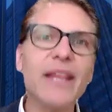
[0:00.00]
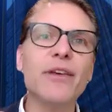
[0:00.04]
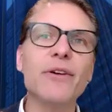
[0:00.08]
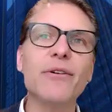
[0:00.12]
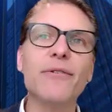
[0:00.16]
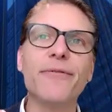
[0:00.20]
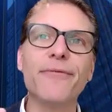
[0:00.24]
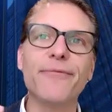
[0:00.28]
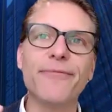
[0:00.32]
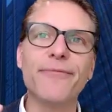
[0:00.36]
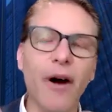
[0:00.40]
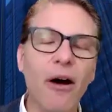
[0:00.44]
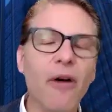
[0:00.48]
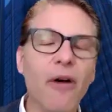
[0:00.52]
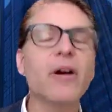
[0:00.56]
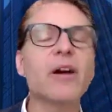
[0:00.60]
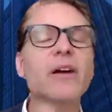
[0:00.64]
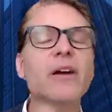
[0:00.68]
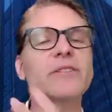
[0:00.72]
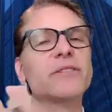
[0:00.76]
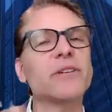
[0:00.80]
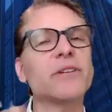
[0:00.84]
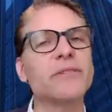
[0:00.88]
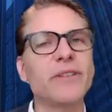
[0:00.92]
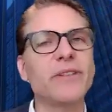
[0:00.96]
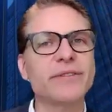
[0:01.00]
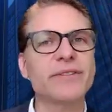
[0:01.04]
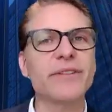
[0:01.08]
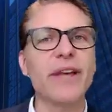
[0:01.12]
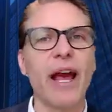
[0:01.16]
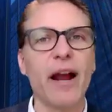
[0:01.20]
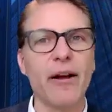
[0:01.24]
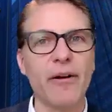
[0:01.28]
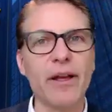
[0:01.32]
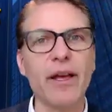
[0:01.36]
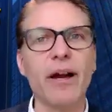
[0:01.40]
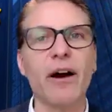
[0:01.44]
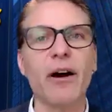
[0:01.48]
you focus on this
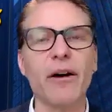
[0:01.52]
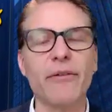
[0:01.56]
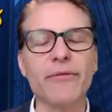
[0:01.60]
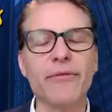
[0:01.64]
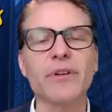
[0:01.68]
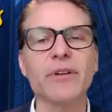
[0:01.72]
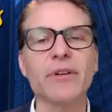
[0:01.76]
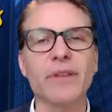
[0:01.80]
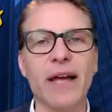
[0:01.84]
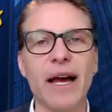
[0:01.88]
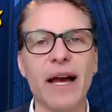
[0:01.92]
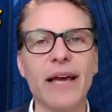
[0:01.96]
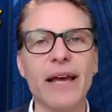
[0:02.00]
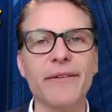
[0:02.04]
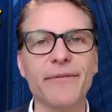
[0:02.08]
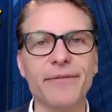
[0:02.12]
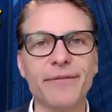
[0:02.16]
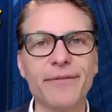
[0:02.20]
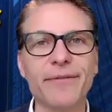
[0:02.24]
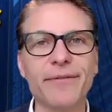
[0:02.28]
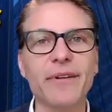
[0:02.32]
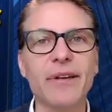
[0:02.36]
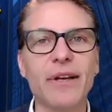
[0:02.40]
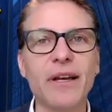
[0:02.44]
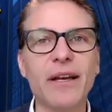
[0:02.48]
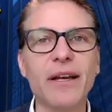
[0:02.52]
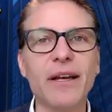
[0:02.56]
area of your life